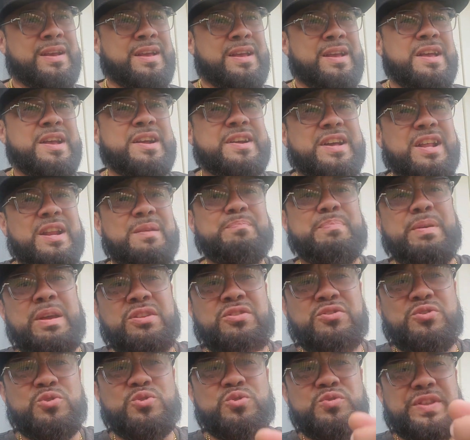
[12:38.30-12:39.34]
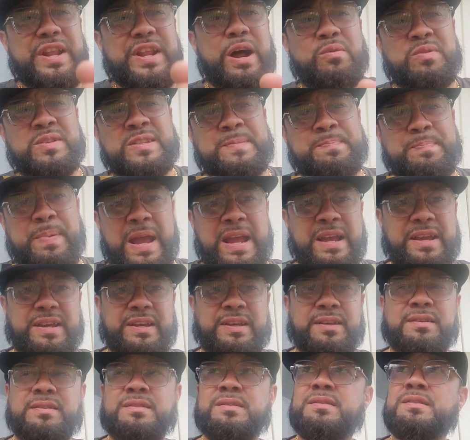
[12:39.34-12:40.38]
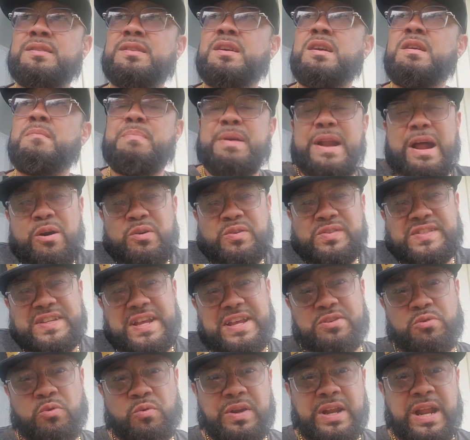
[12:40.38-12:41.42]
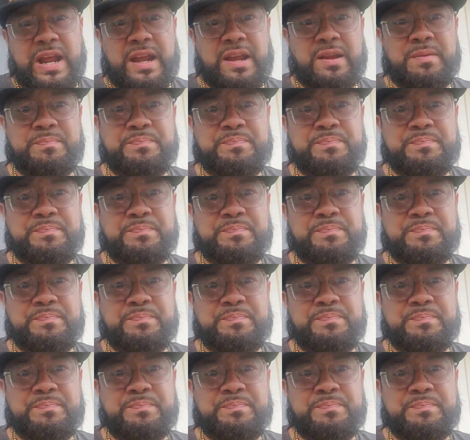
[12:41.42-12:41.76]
It could have been you that I was spanking, but I don't say your name.